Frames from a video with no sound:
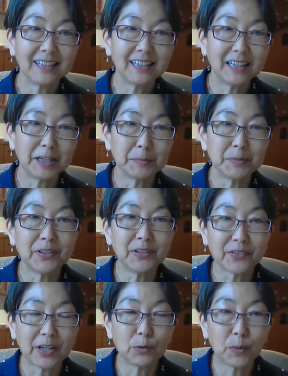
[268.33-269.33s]
um, to
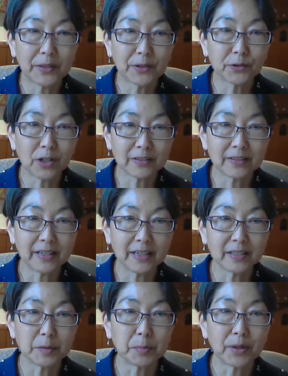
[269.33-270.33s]
decide whether or not to
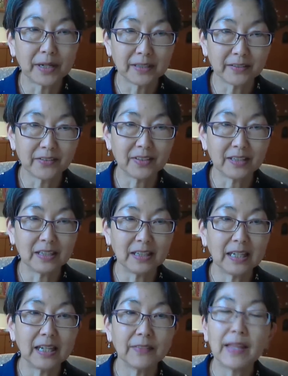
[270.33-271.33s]
end a pregnancy.
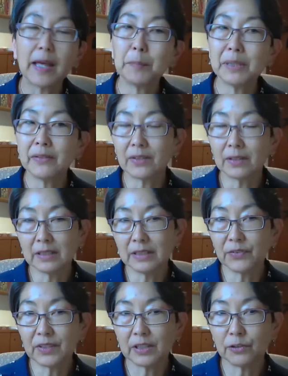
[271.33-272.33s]
And that means it
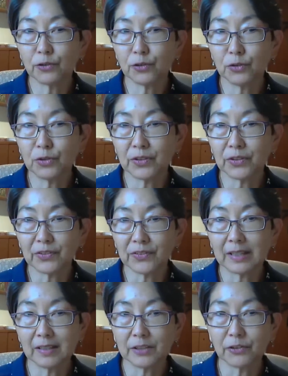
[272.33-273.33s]
leaves the issue to the
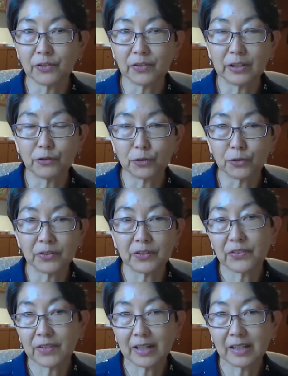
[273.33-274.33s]
state legislatures and the
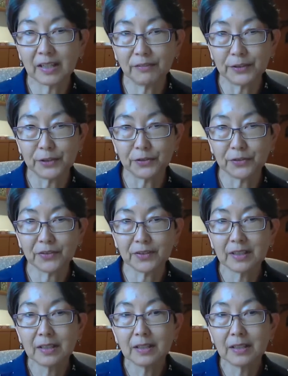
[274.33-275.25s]
state governors.